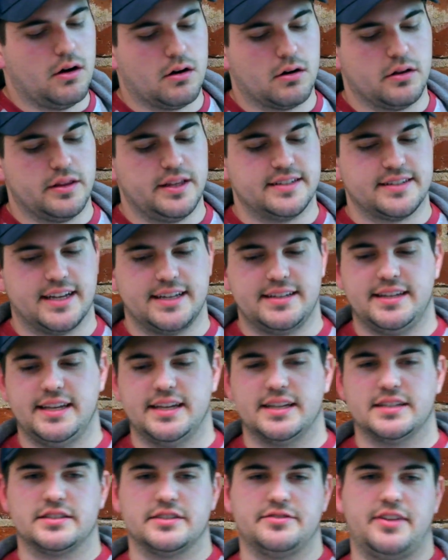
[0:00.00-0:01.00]
are these
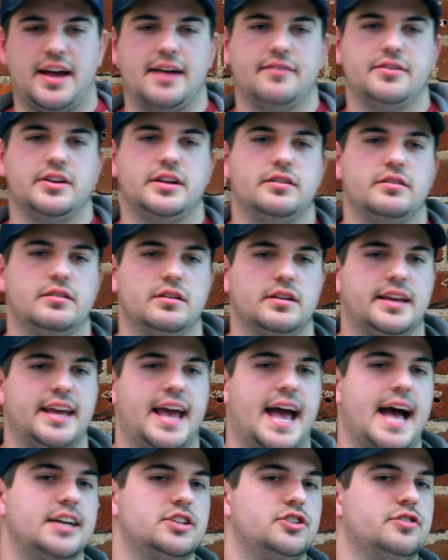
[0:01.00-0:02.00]
ideas of having
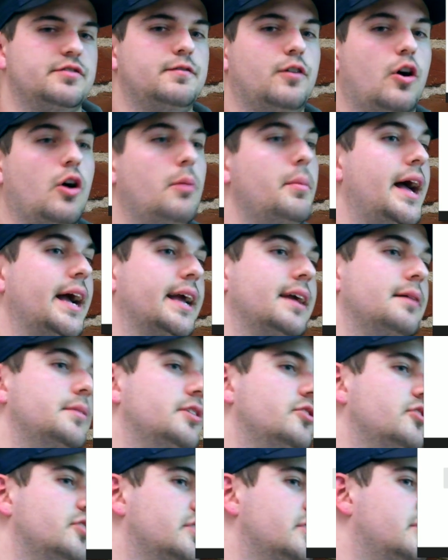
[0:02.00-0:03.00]
cached fallback
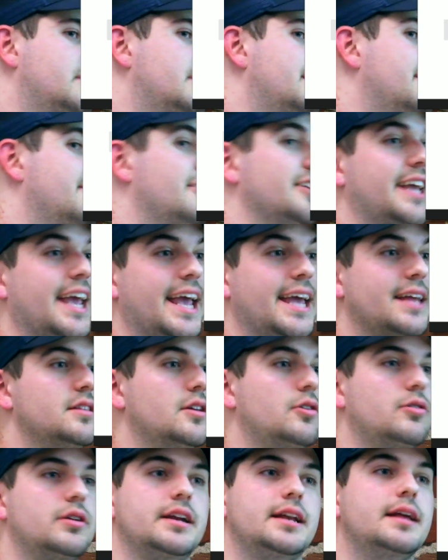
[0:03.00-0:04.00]
images. If you
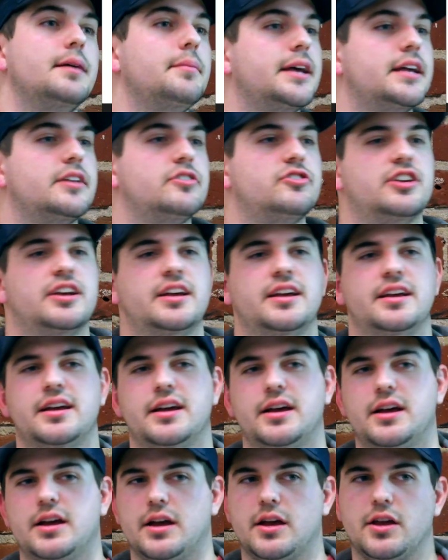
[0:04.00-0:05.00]
can't load an image,
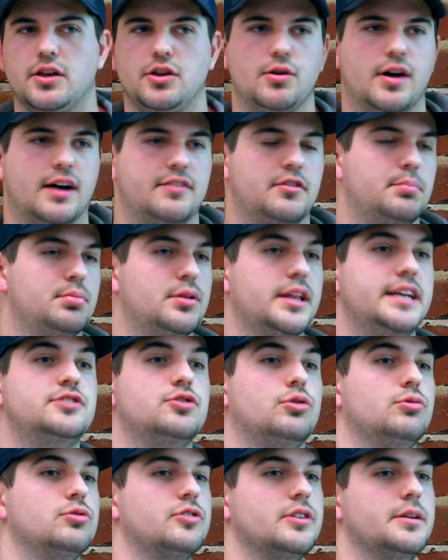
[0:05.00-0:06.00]
you have a
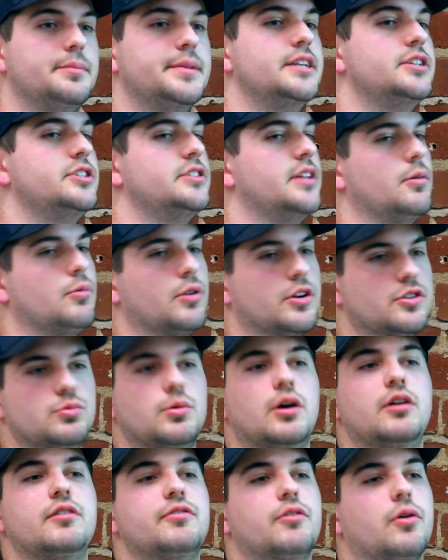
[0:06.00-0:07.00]
placeholder image that
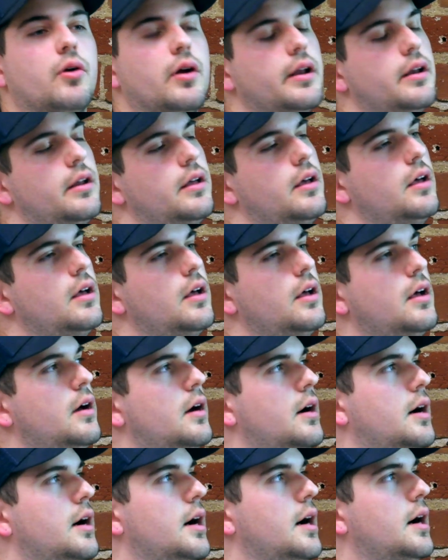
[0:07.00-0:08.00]
works well for it.
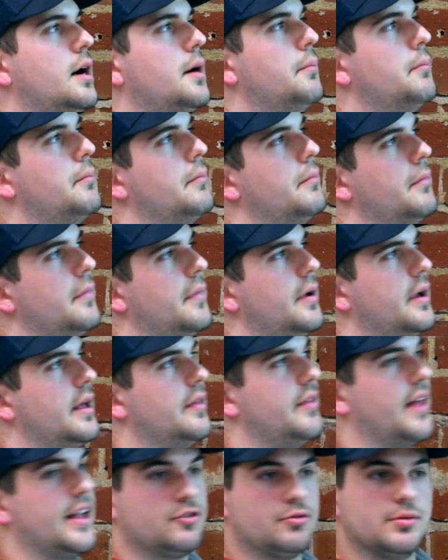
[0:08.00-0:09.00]

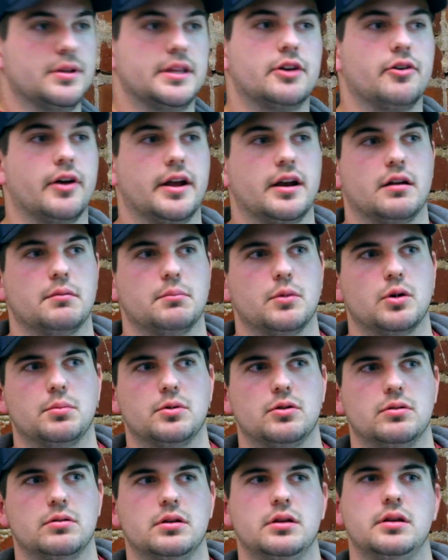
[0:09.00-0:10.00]
And that's really great on
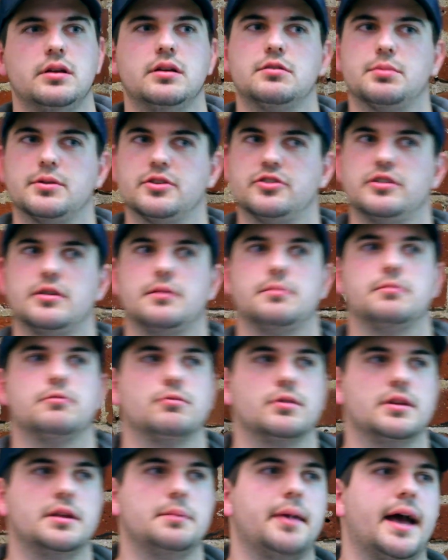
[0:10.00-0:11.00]
mobile, especially on
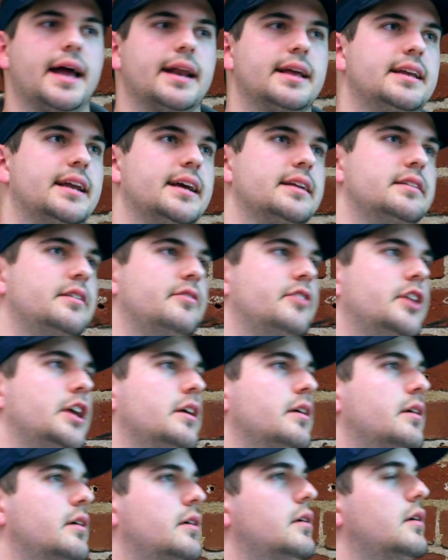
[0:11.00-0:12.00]
really bad
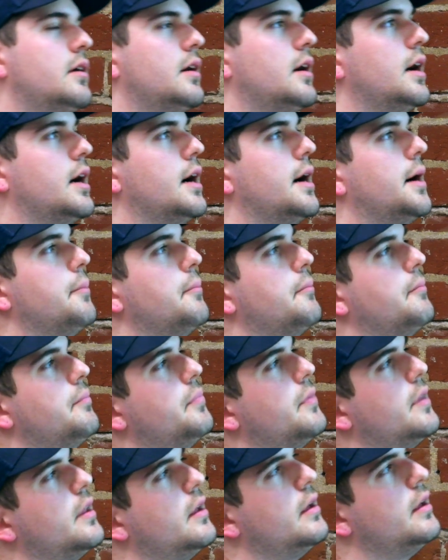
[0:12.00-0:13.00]
connectivity. And
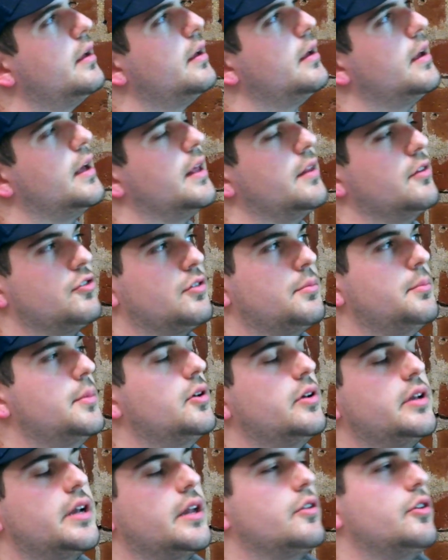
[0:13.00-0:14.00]
there's a
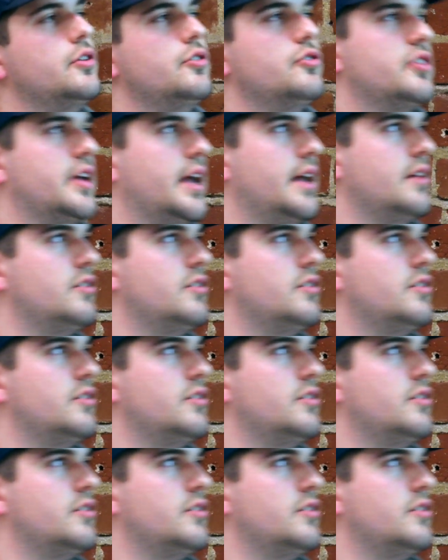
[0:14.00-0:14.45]
million other use